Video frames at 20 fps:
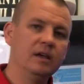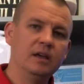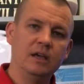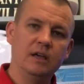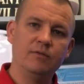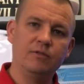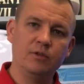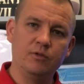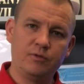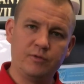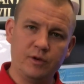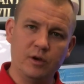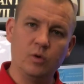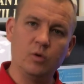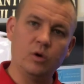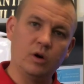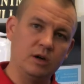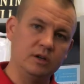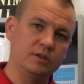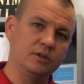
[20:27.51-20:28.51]
If you feel
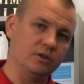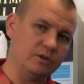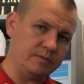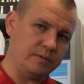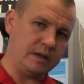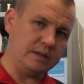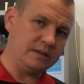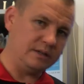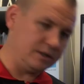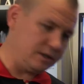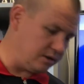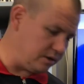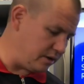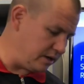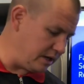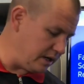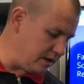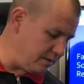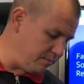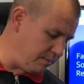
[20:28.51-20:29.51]
worse, those messages are
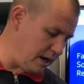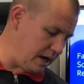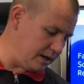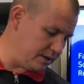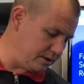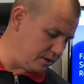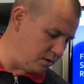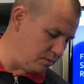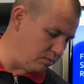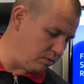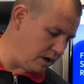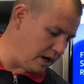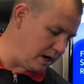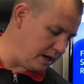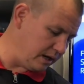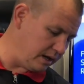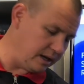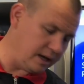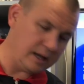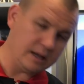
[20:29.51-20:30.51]
getting back to your brain
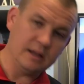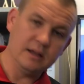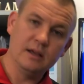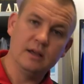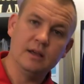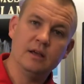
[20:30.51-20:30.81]
again.